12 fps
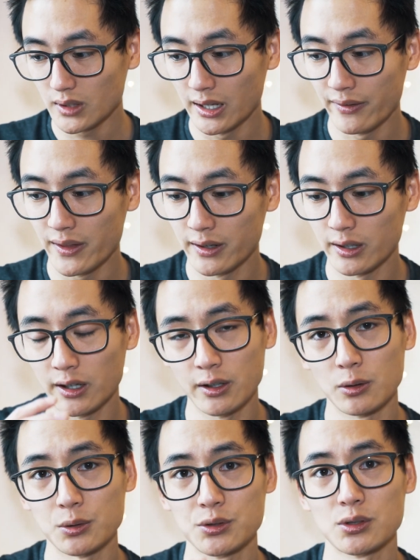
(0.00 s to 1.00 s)
and then I
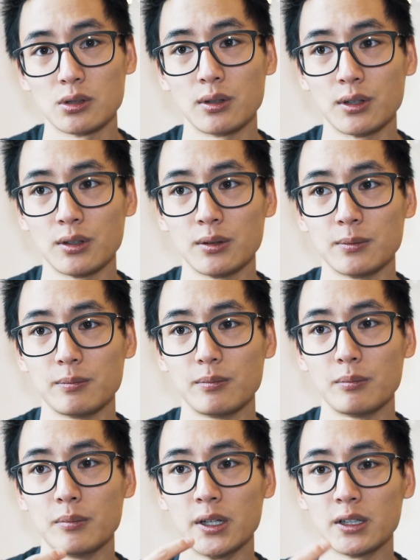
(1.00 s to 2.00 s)
also gonna
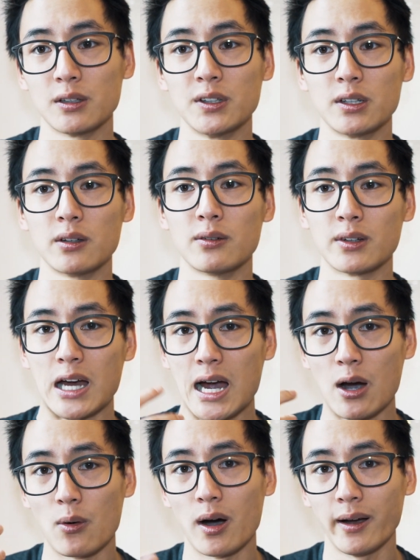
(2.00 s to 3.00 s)
make a video on
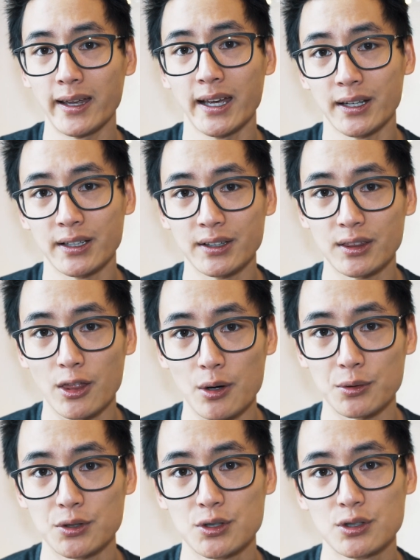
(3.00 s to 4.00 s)
how I edit
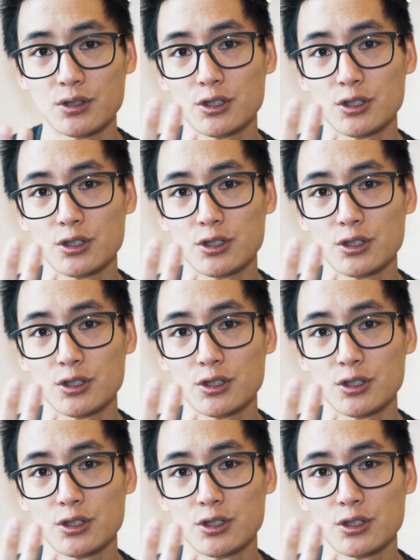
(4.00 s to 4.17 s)
those